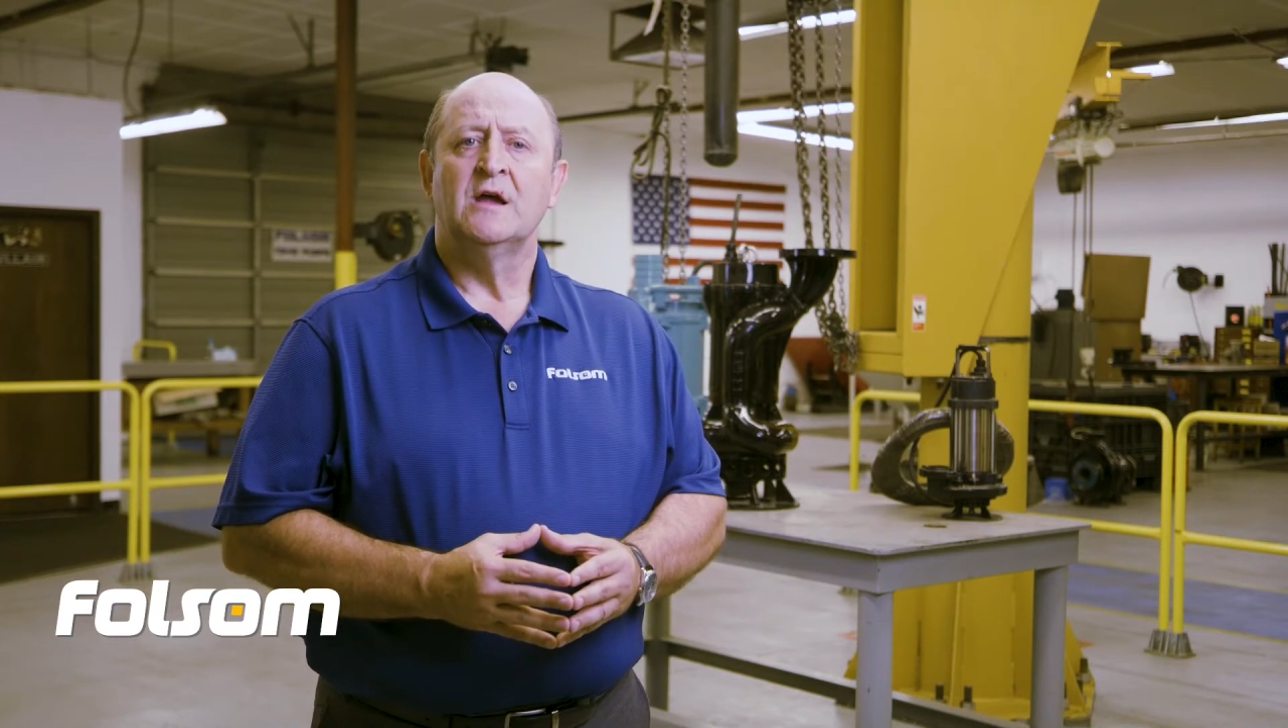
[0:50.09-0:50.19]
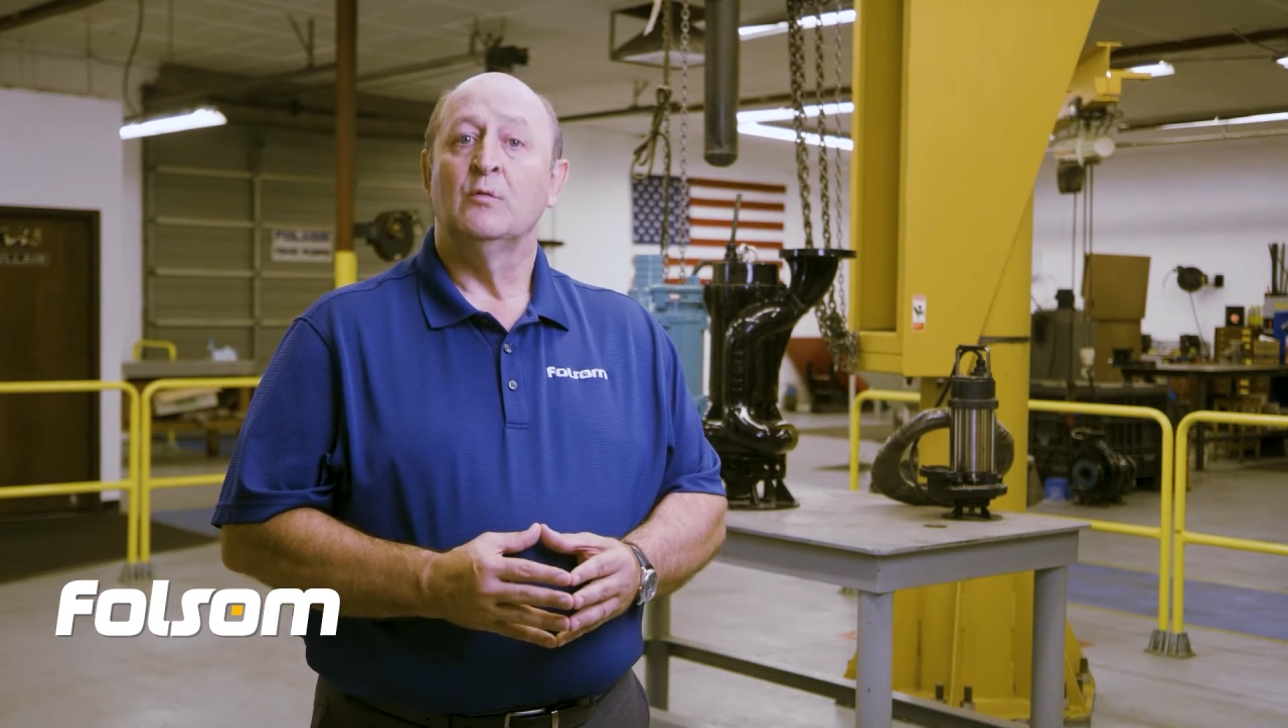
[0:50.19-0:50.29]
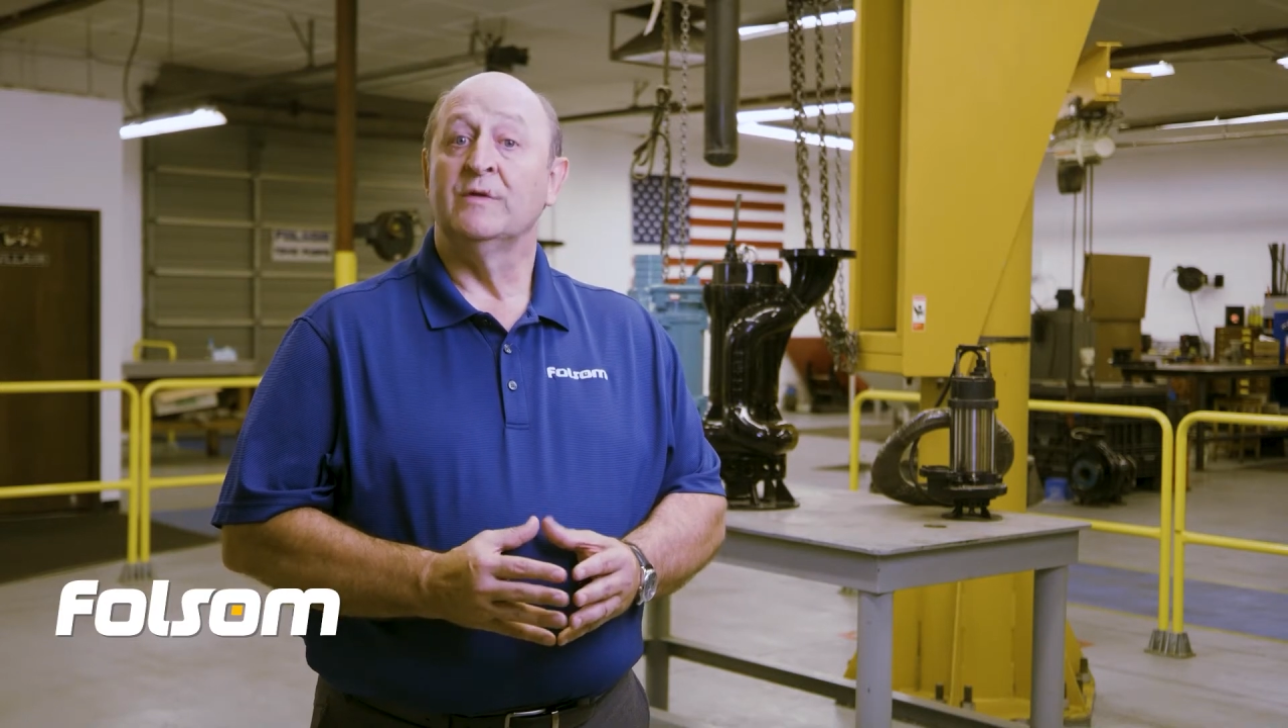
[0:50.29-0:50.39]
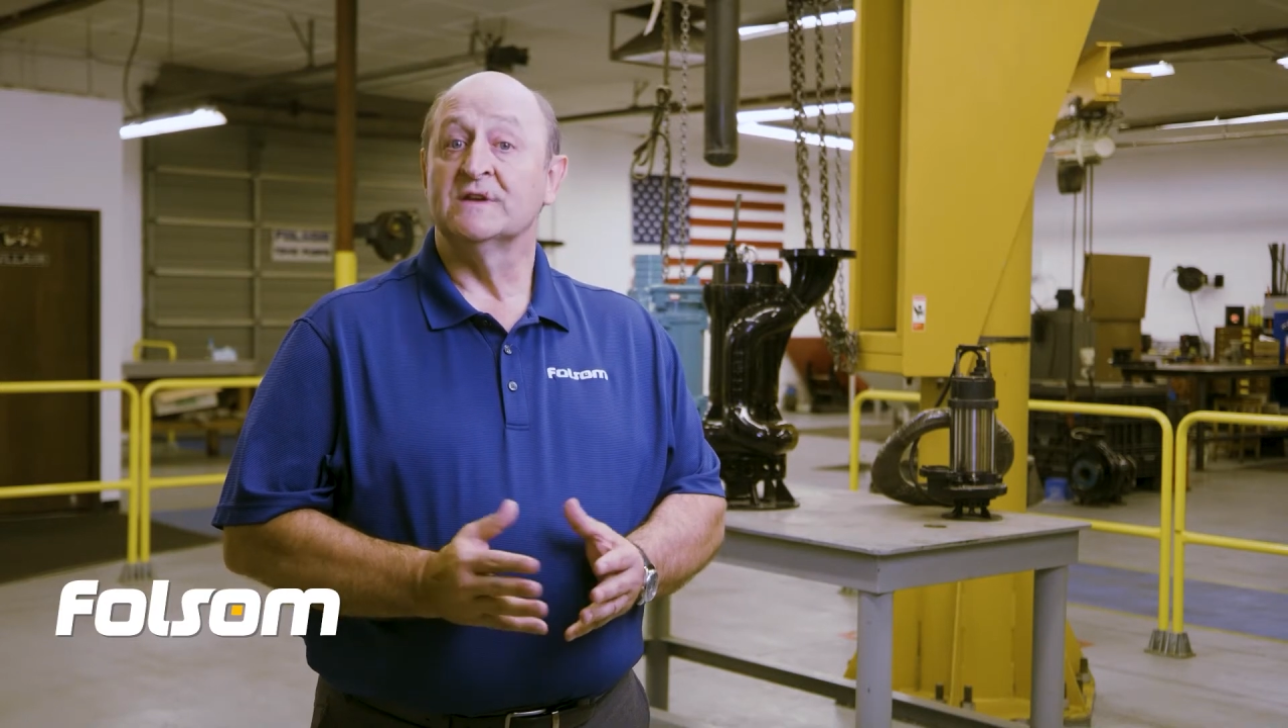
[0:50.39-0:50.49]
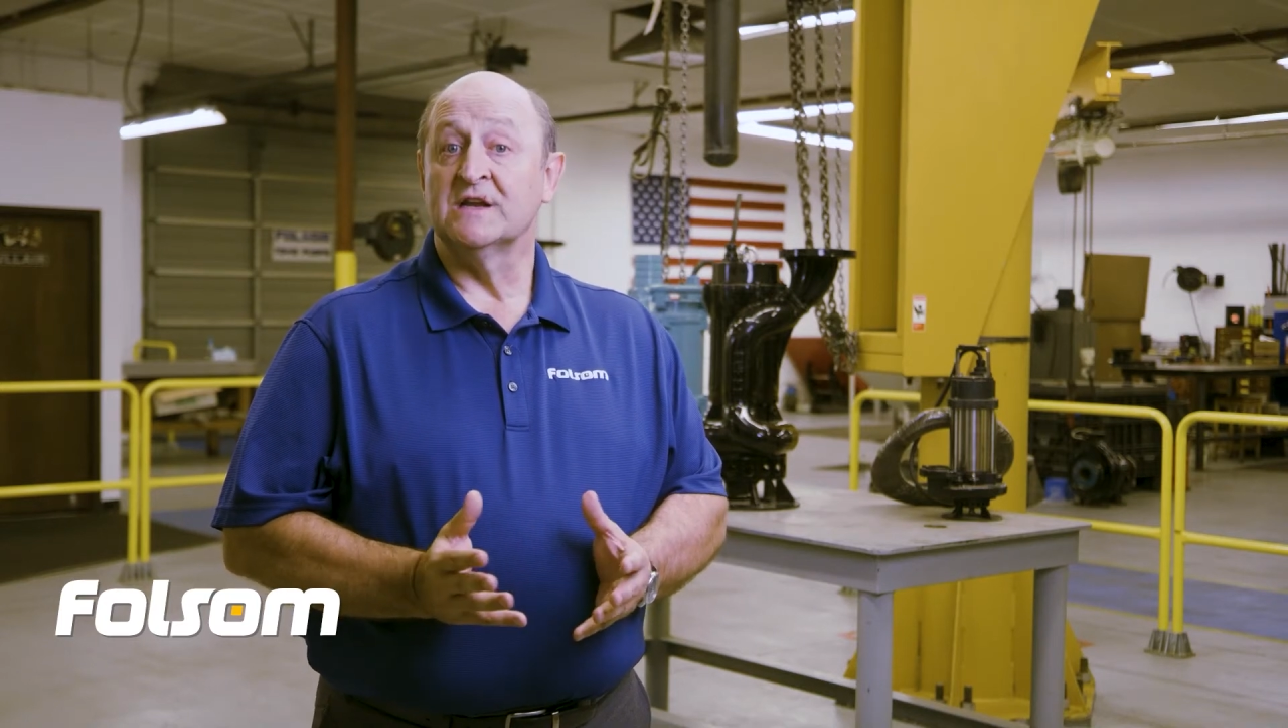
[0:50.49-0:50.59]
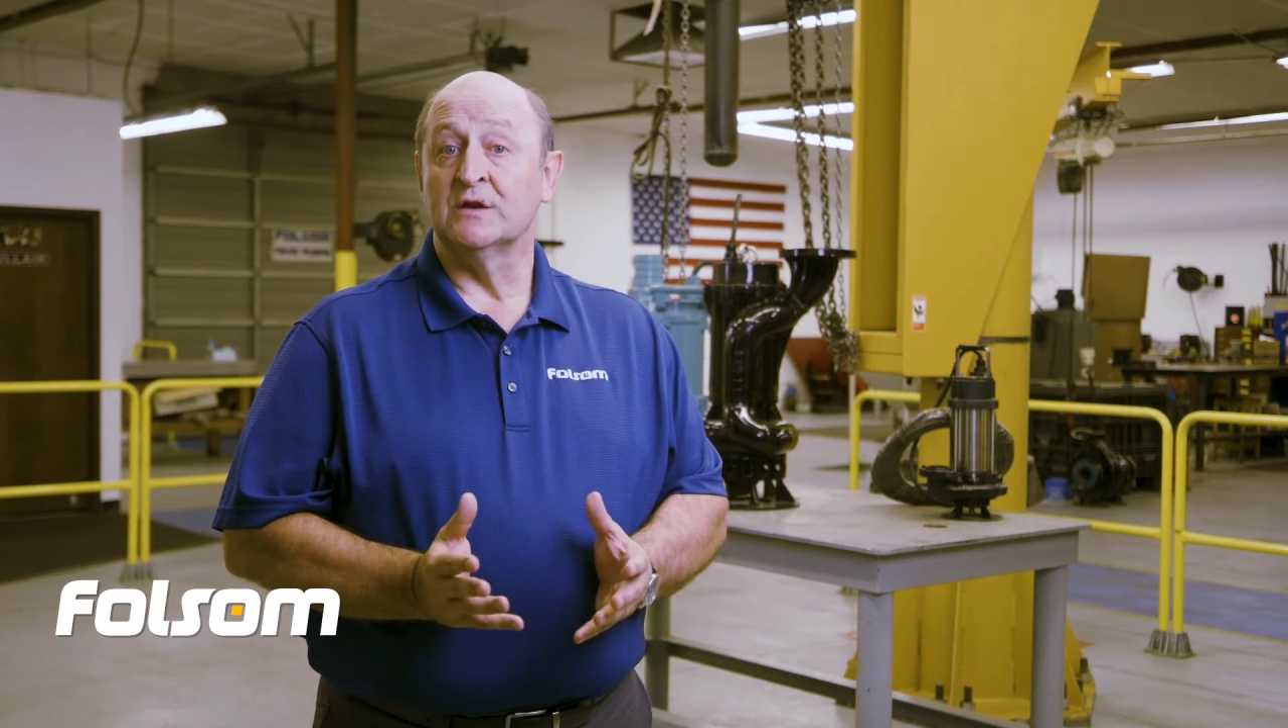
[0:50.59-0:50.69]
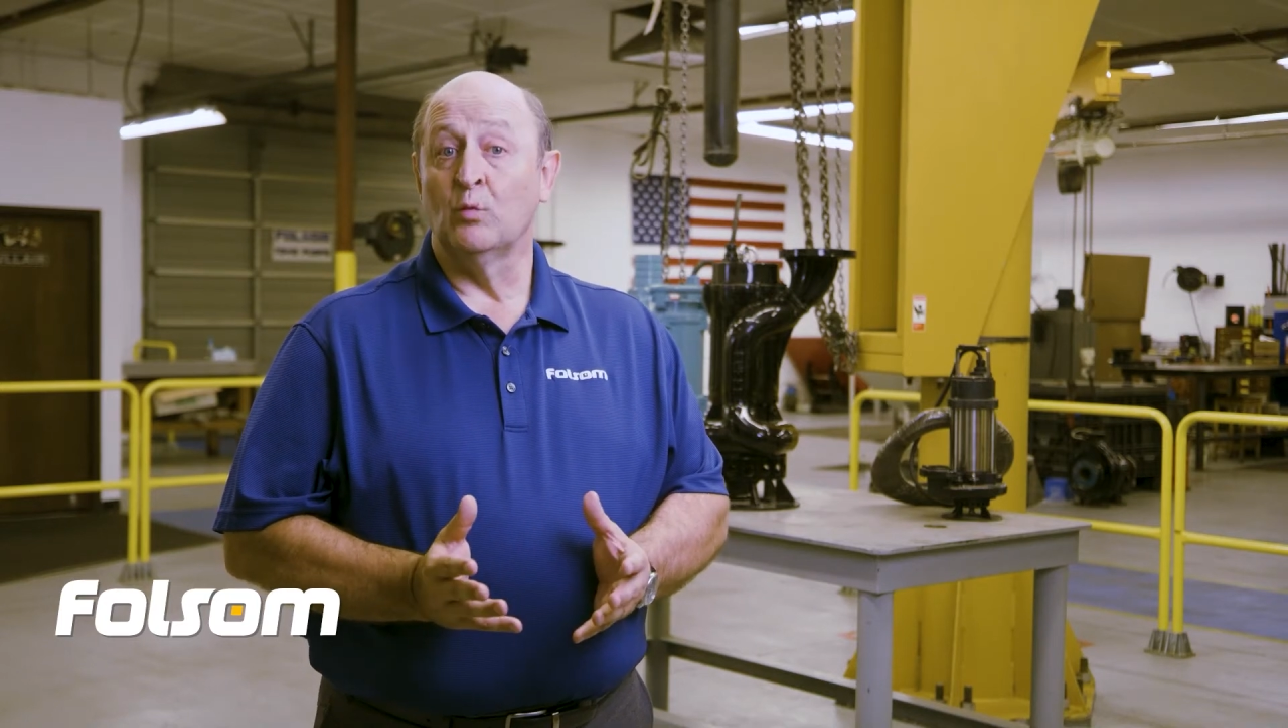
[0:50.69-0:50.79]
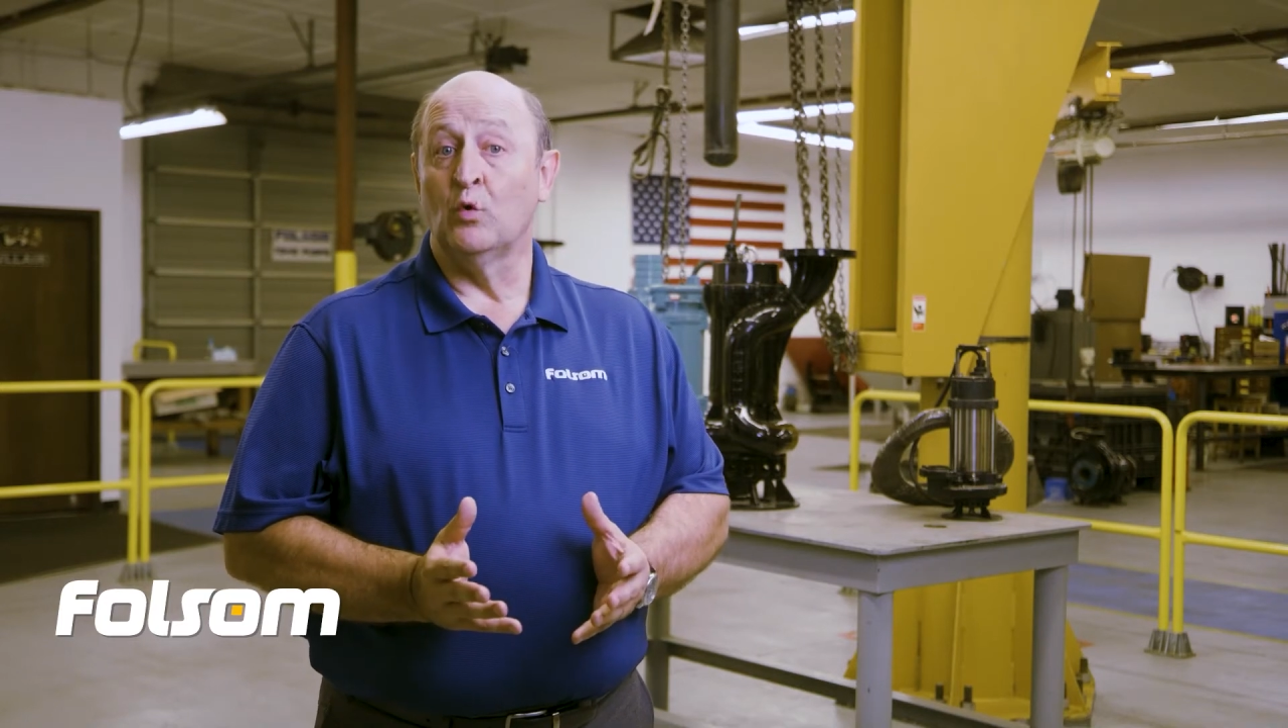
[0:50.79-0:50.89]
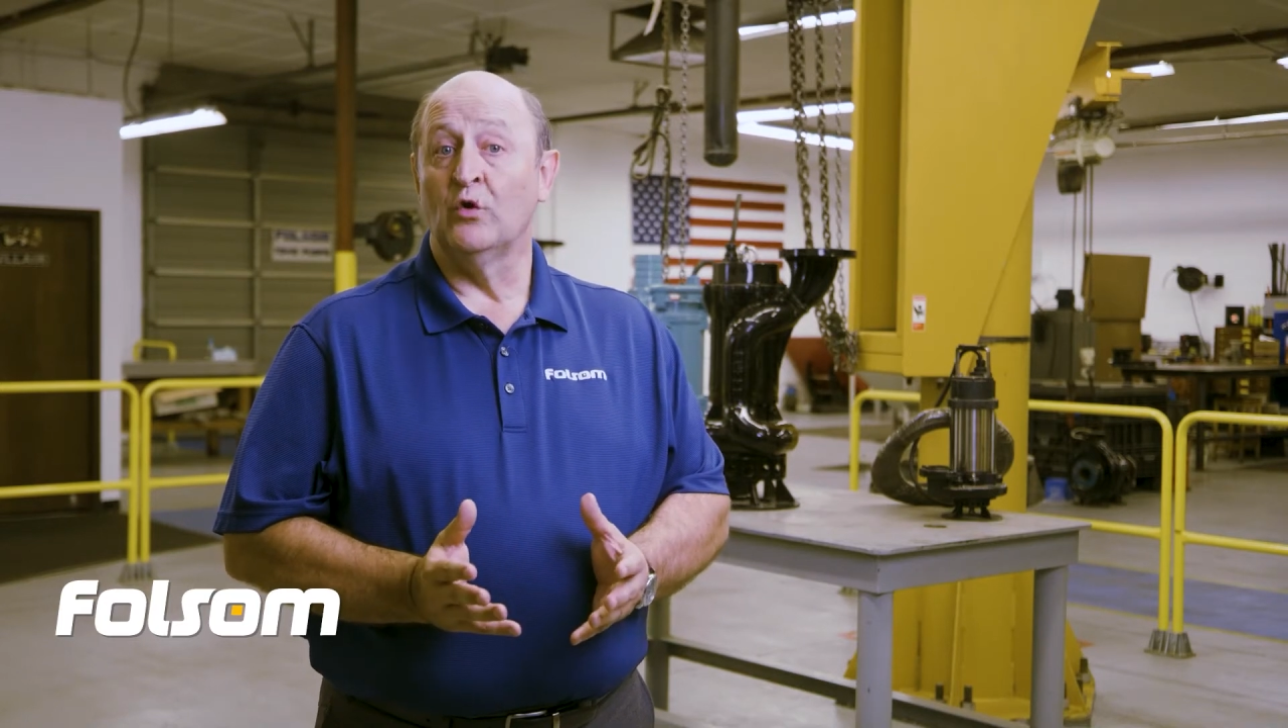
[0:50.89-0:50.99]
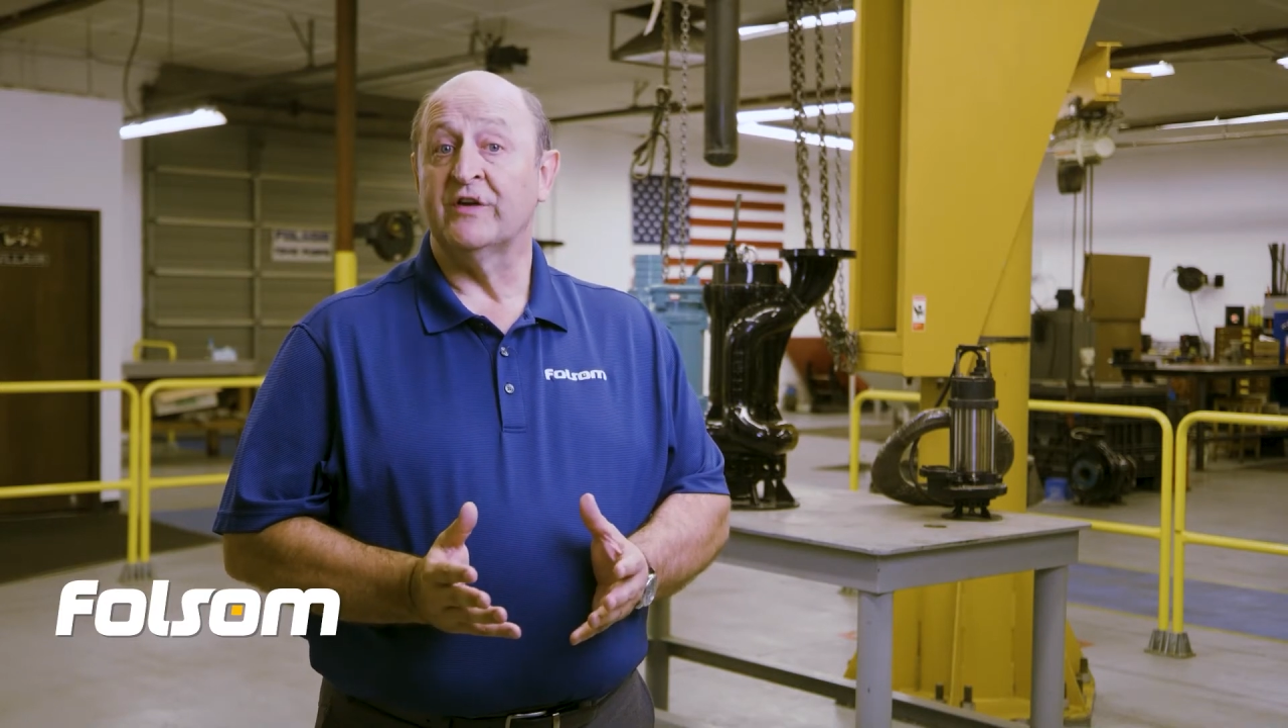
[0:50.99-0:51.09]
with as little
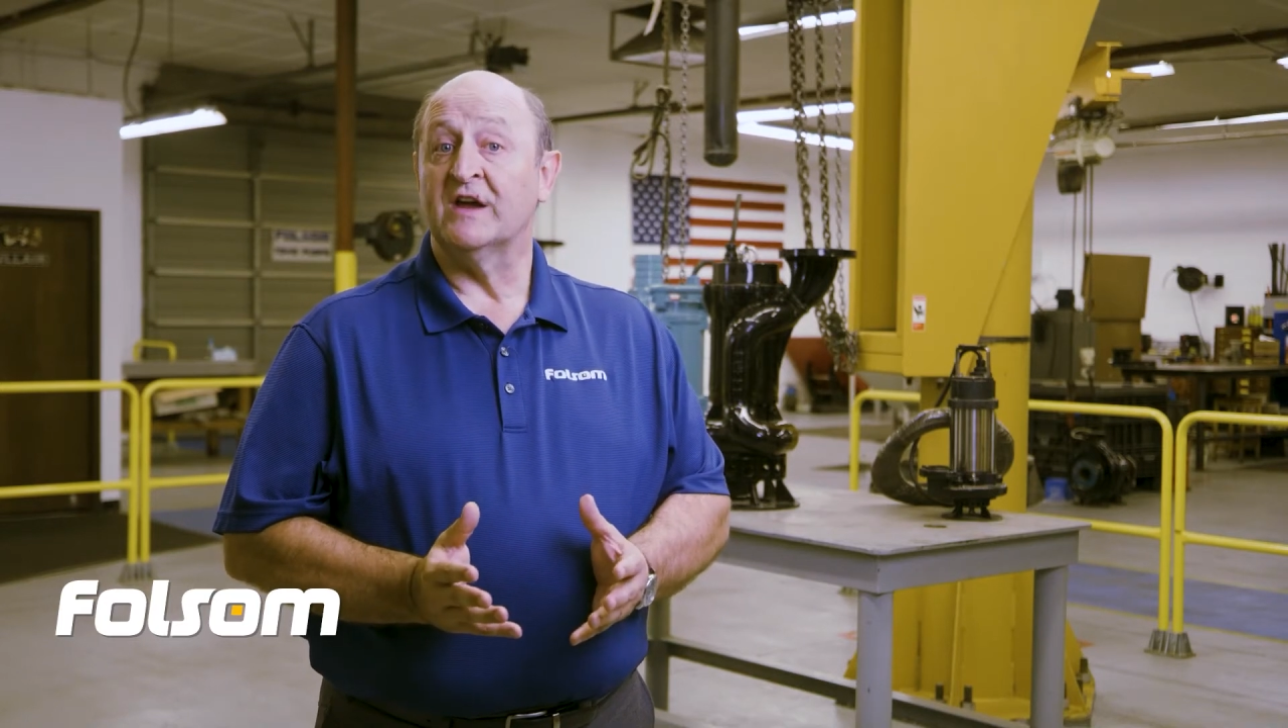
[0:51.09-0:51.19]
water